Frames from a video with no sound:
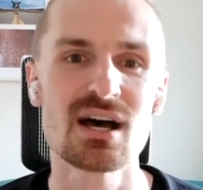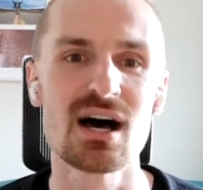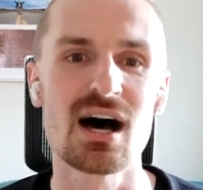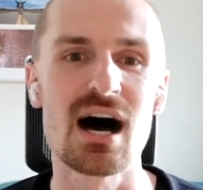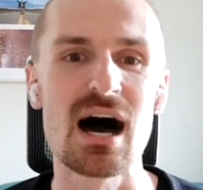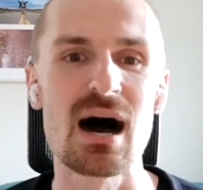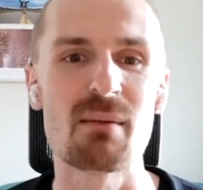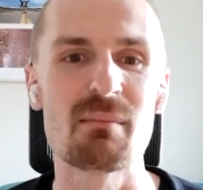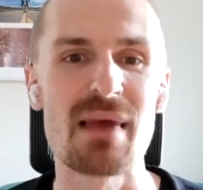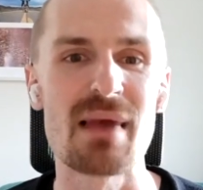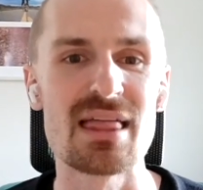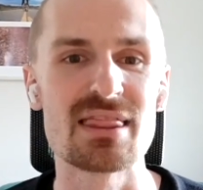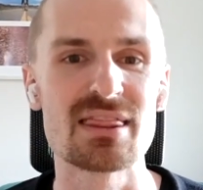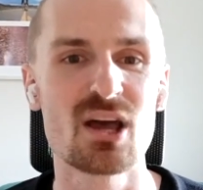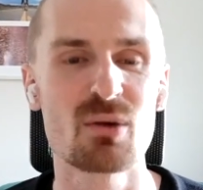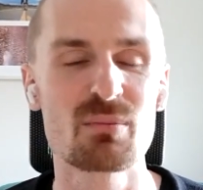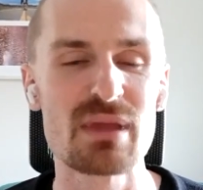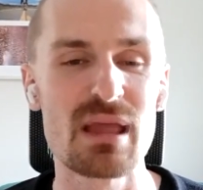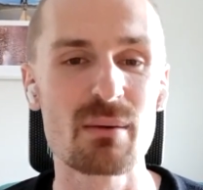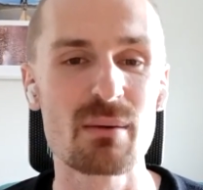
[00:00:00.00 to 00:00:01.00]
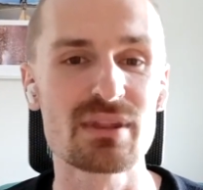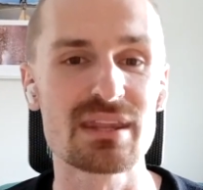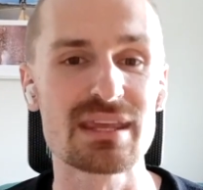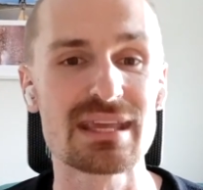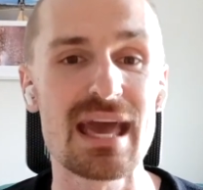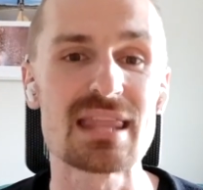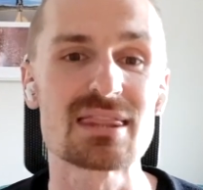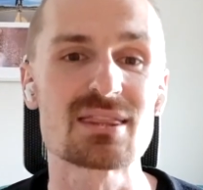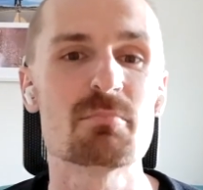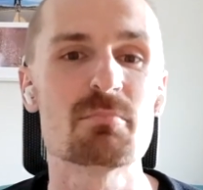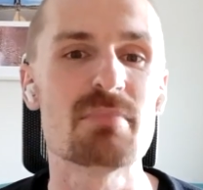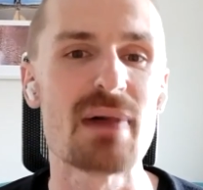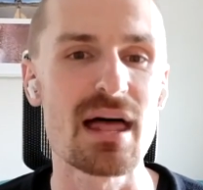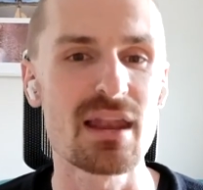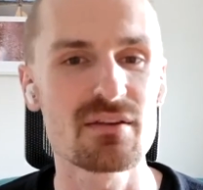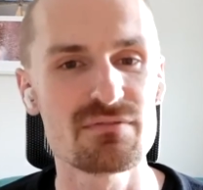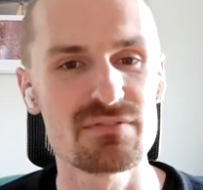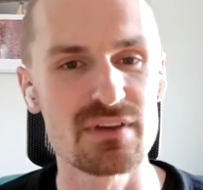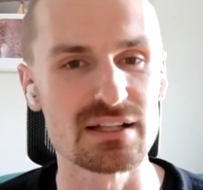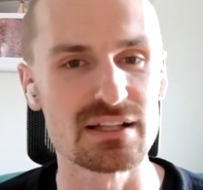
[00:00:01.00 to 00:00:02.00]
Um, and they'll be able to get the
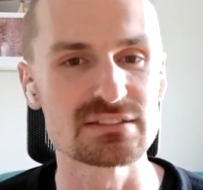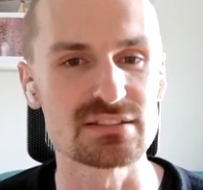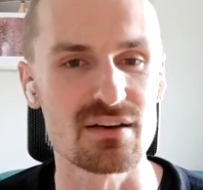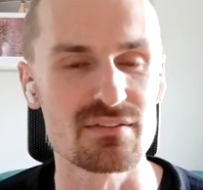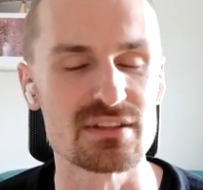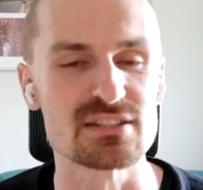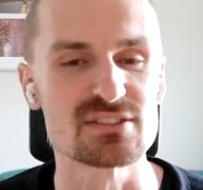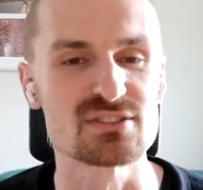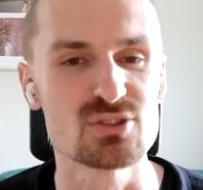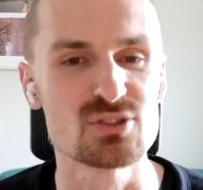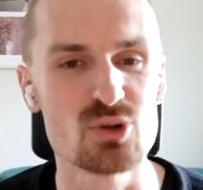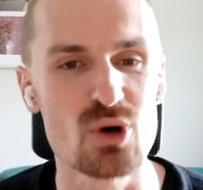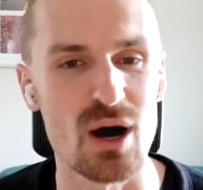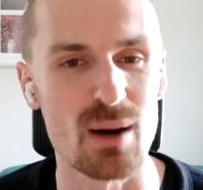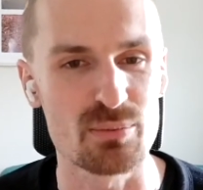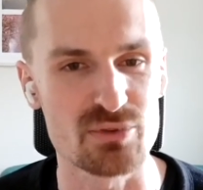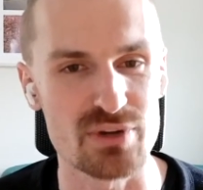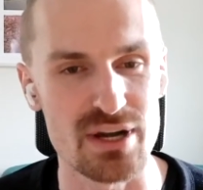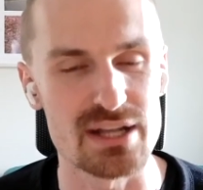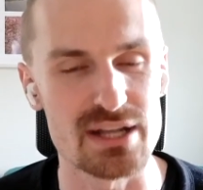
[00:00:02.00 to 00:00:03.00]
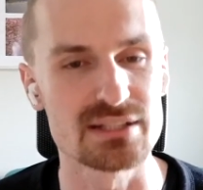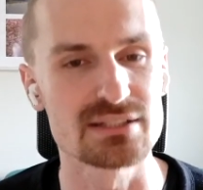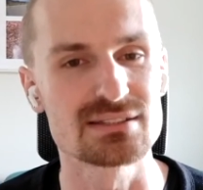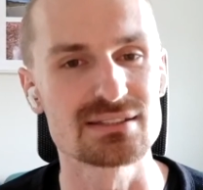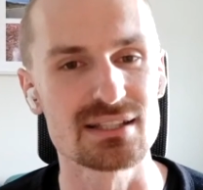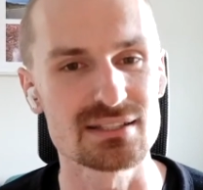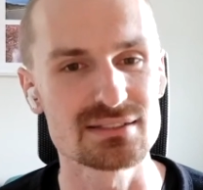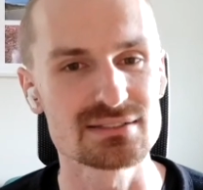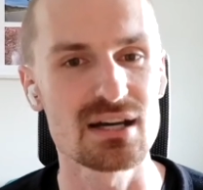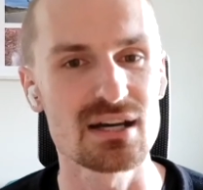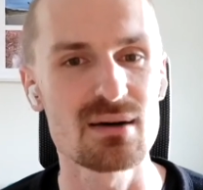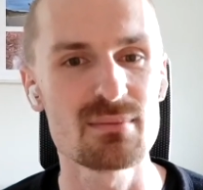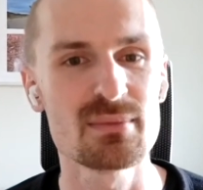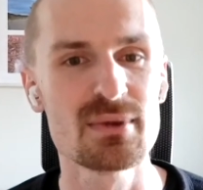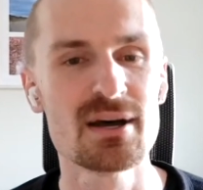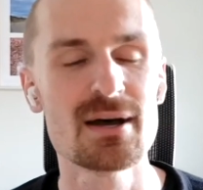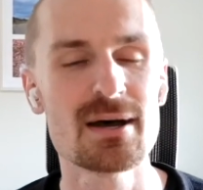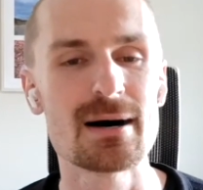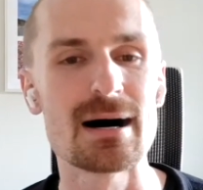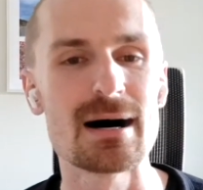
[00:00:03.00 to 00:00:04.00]
benefits of this new upgraded
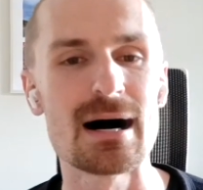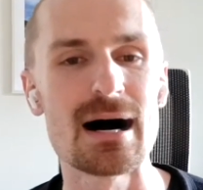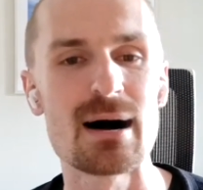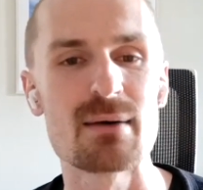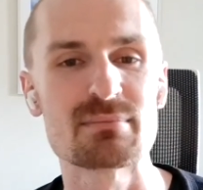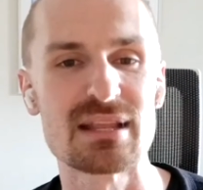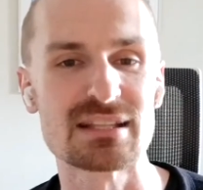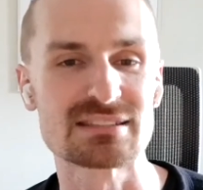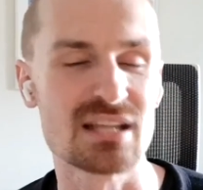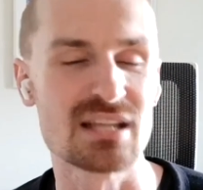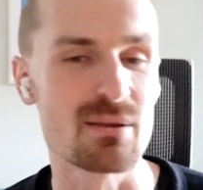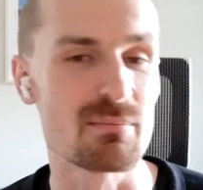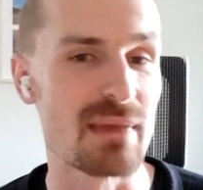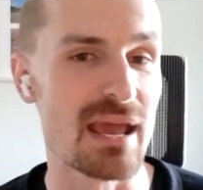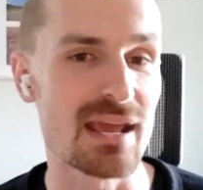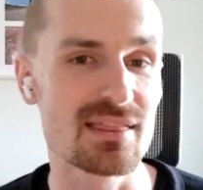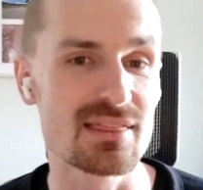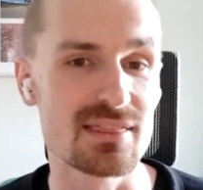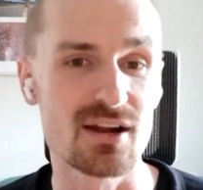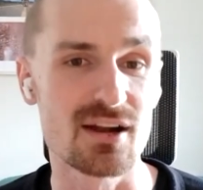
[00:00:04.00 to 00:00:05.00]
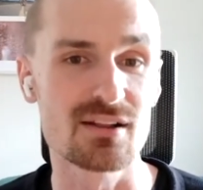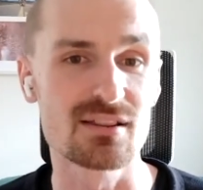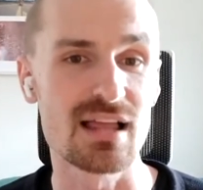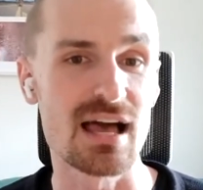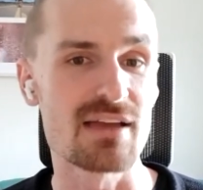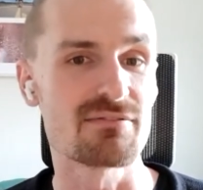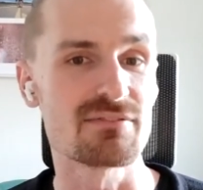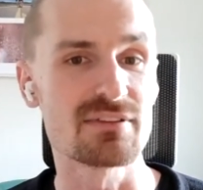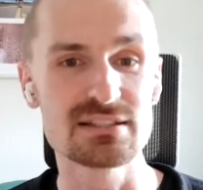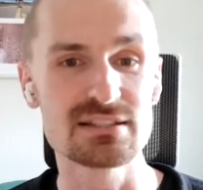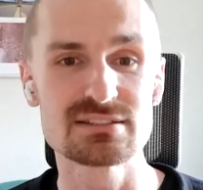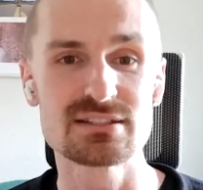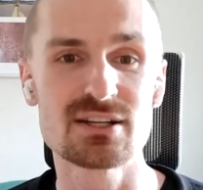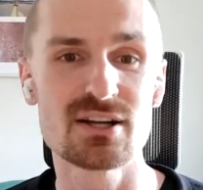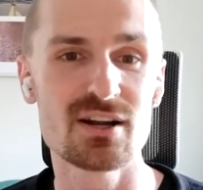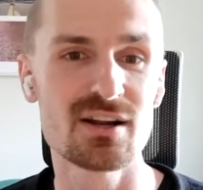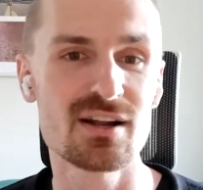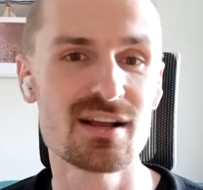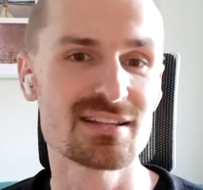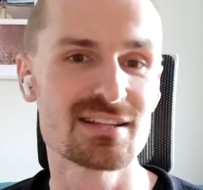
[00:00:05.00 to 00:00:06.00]
system um, that's going to make their life
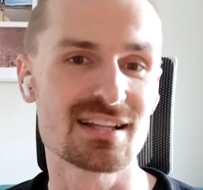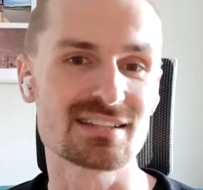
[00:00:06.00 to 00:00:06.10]
easier.